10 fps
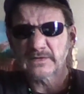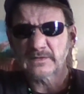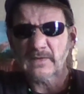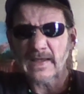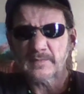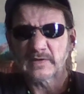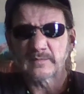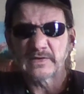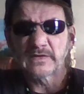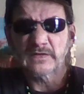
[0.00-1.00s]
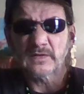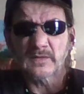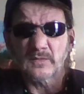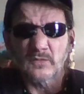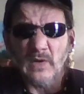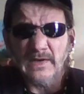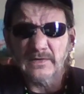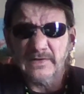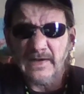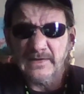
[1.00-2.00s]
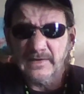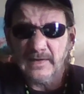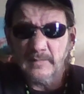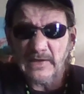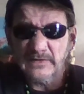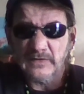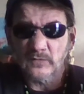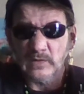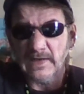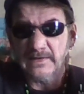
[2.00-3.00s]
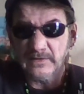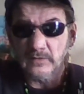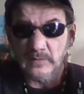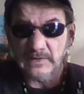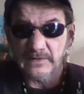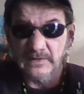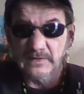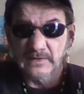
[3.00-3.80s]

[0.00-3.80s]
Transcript: that have happened to me just on a regular day-to-day basis, what I deal with.